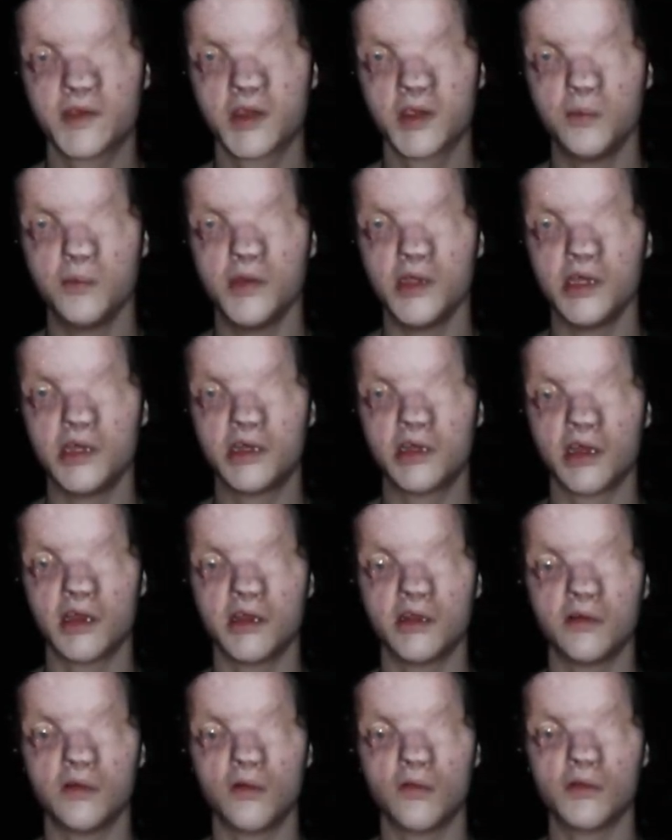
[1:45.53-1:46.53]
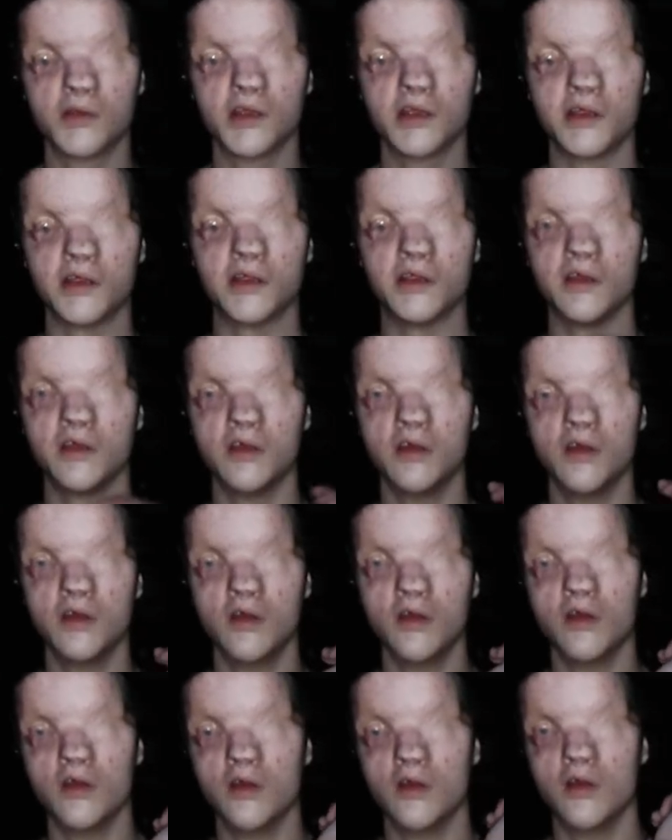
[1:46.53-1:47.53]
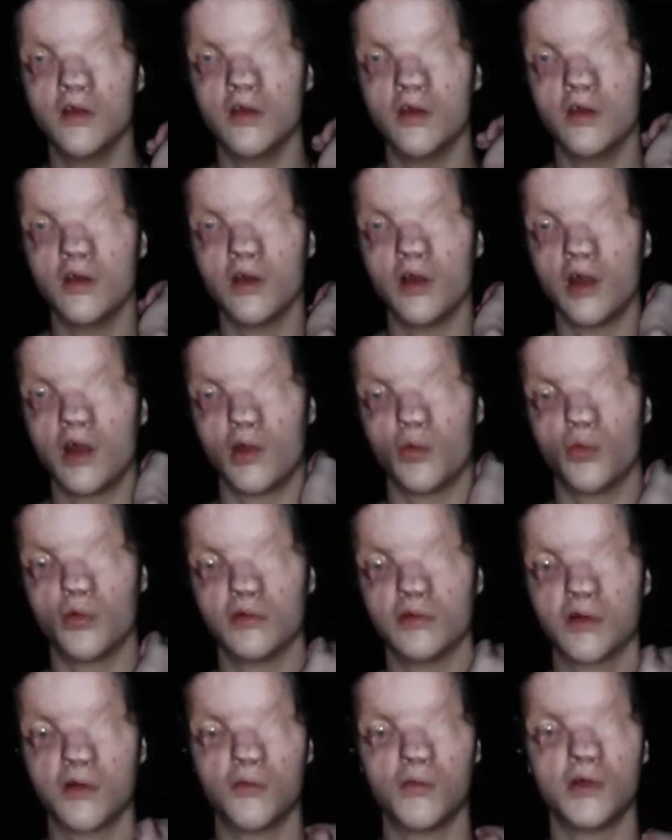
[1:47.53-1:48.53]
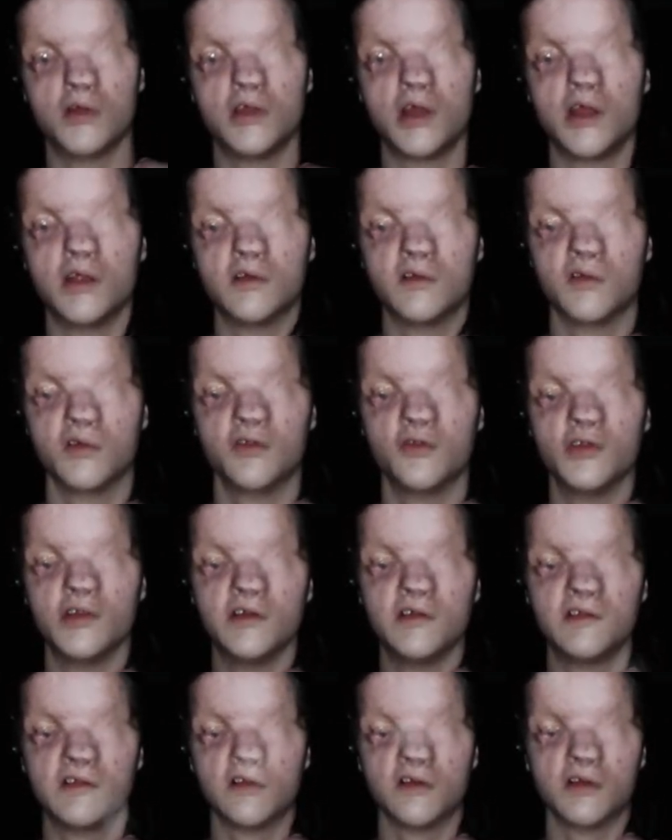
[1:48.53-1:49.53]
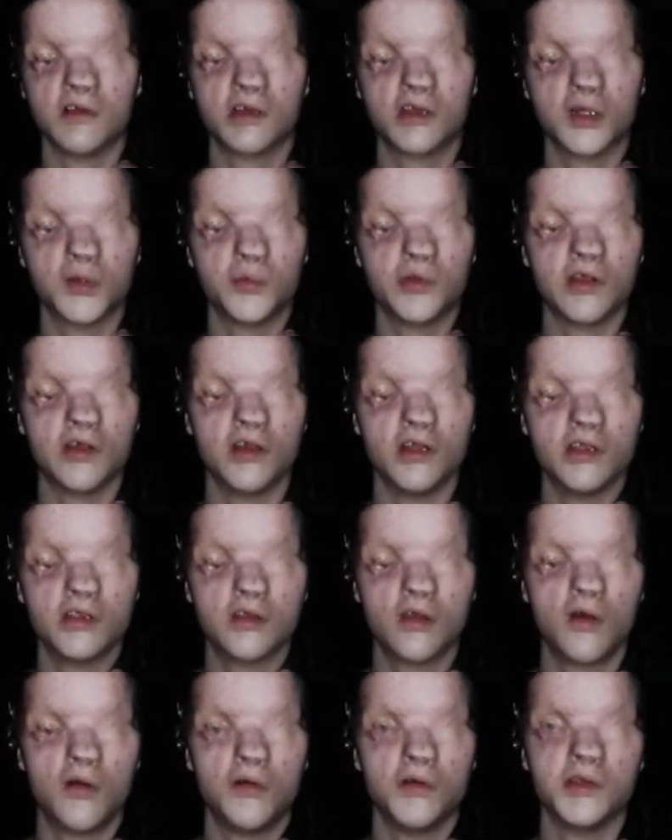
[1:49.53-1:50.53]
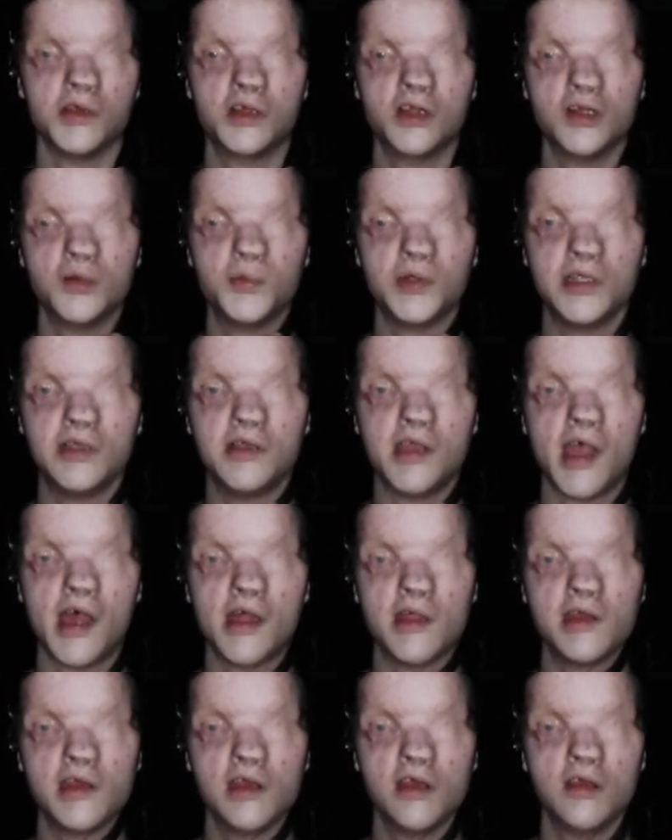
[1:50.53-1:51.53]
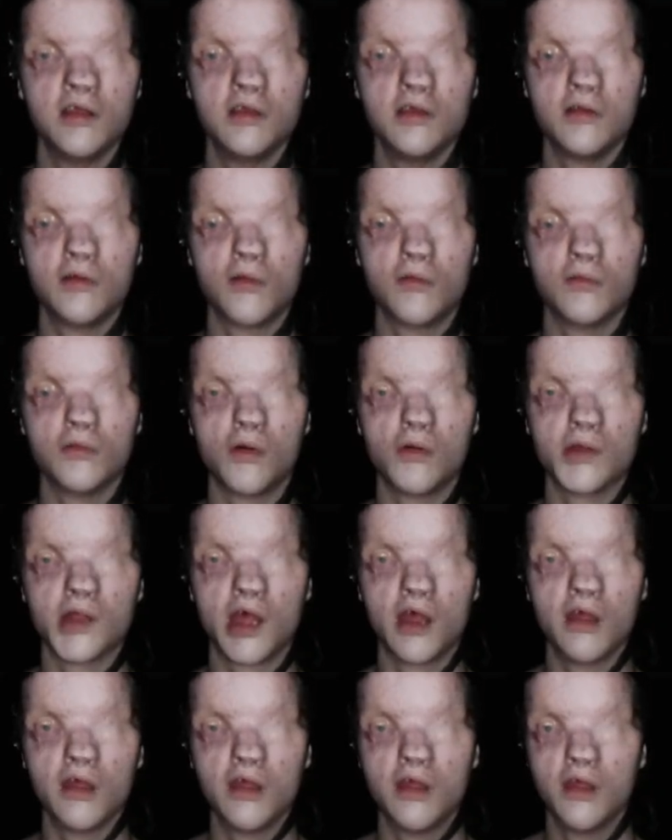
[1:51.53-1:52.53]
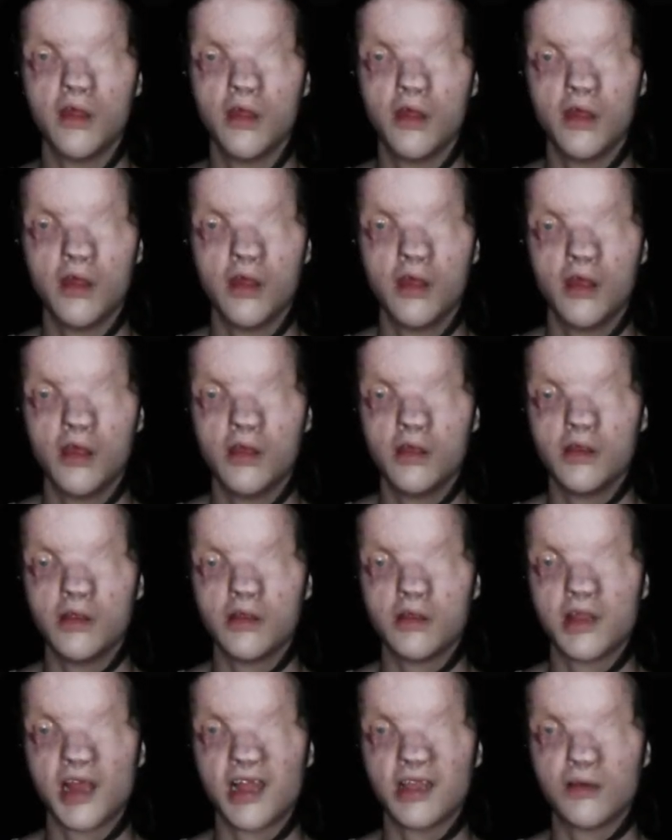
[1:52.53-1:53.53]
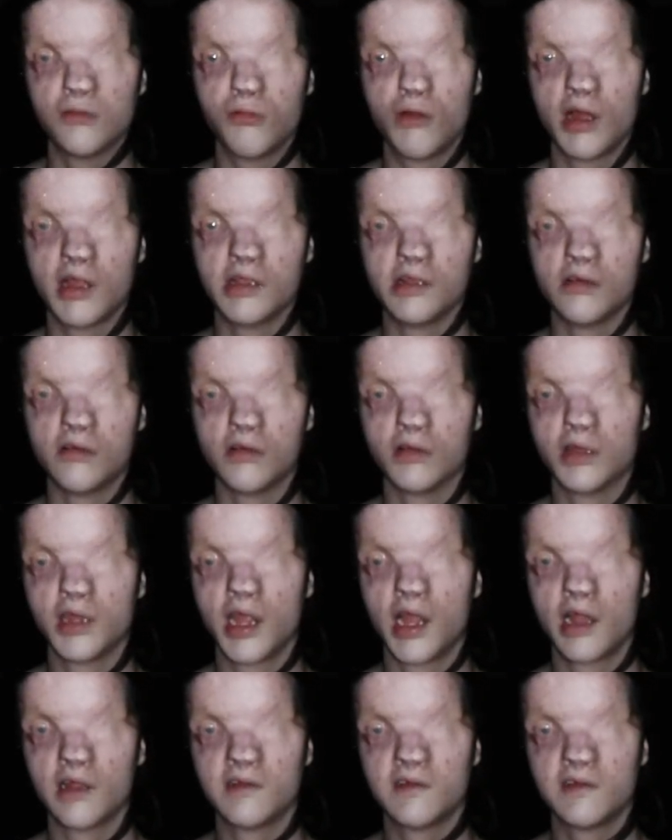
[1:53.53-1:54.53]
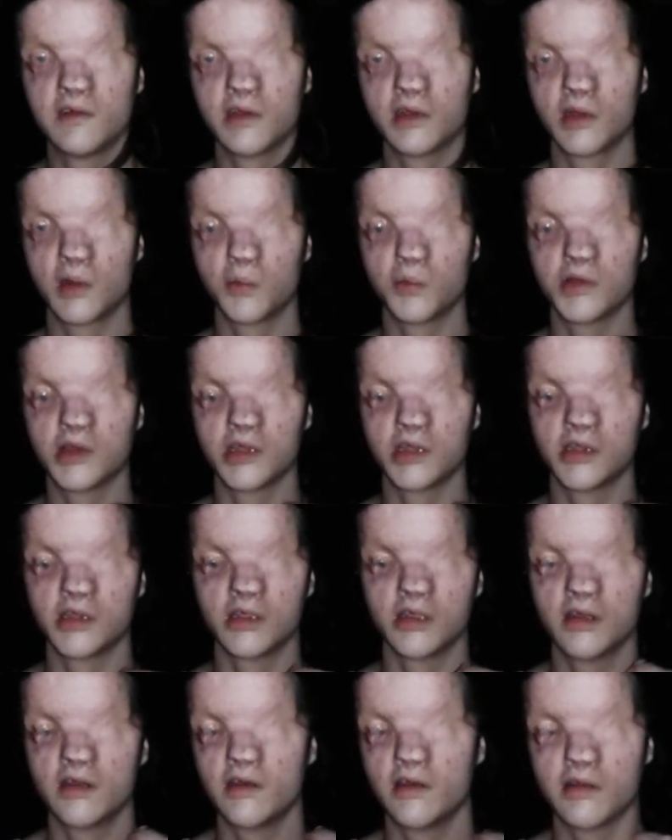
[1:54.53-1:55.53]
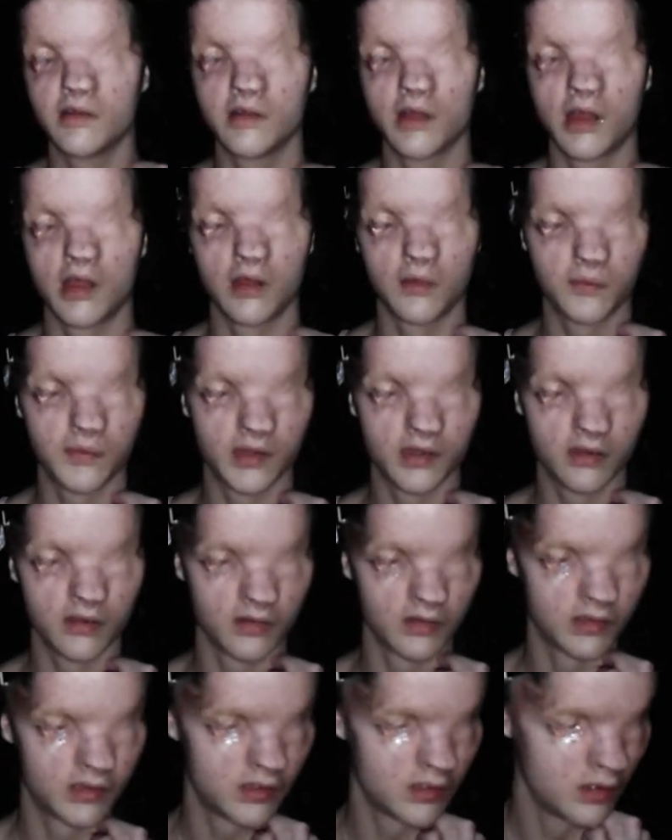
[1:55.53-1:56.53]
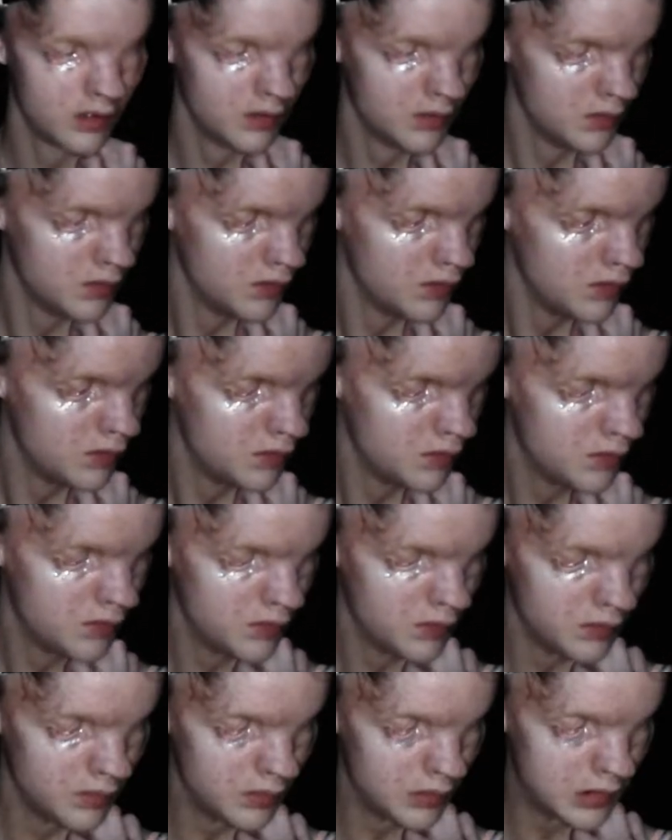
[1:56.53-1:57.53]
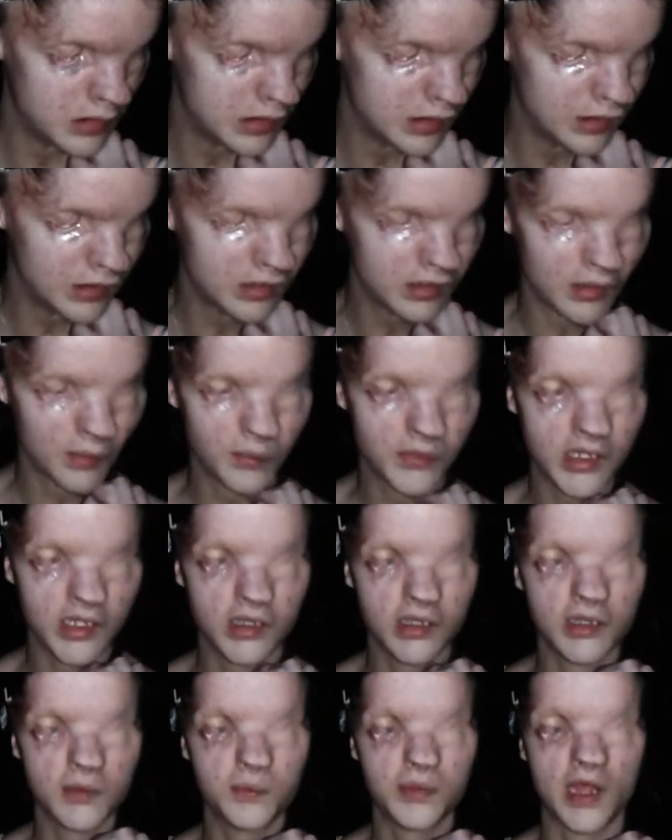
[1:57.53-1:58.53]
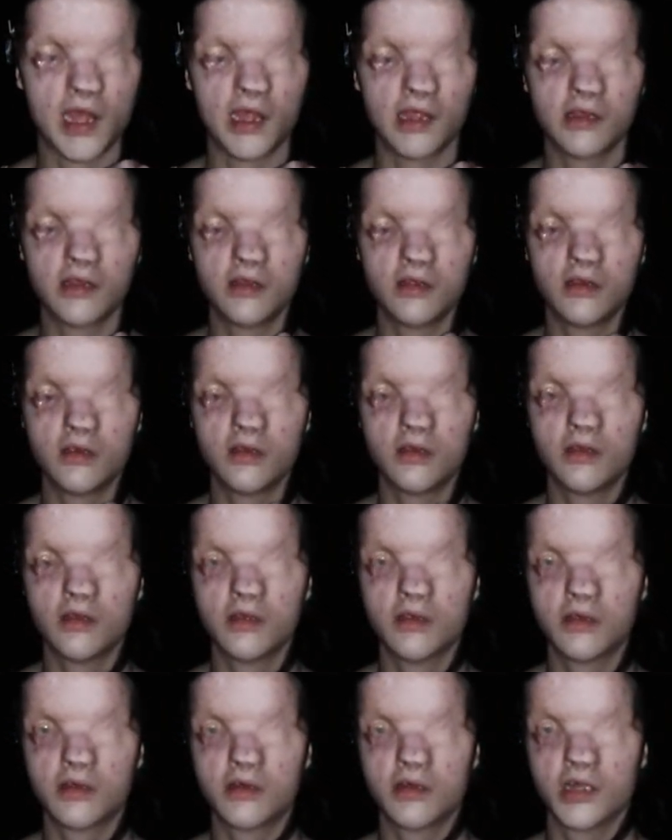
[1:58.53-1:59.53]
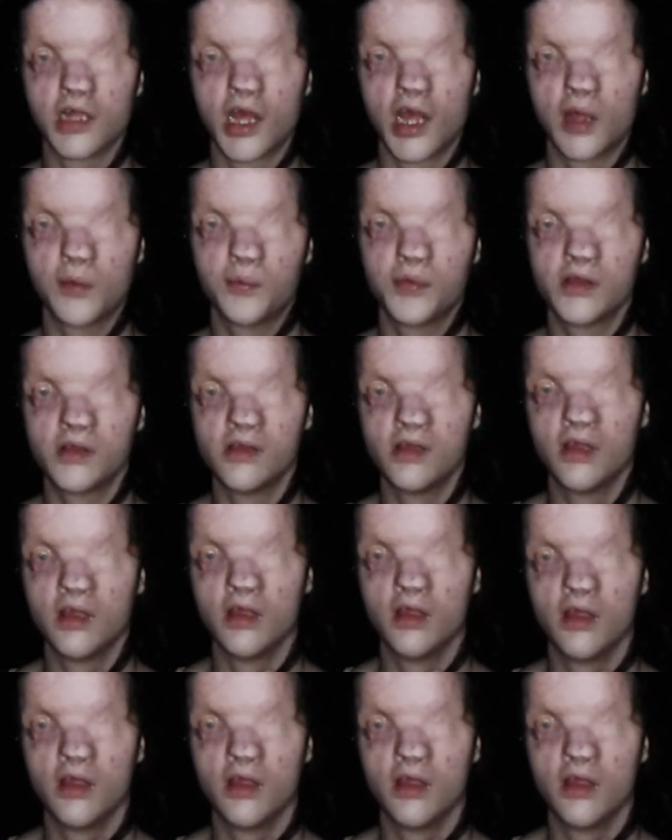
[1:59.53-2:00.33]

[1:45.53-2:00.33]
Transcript: me saying, okay, I wonder what Nigel's future is gonna be like. Oh, he's gonna be dead. You don't know that. That's why you're attached to something like that because you think something's bad is gonna happen.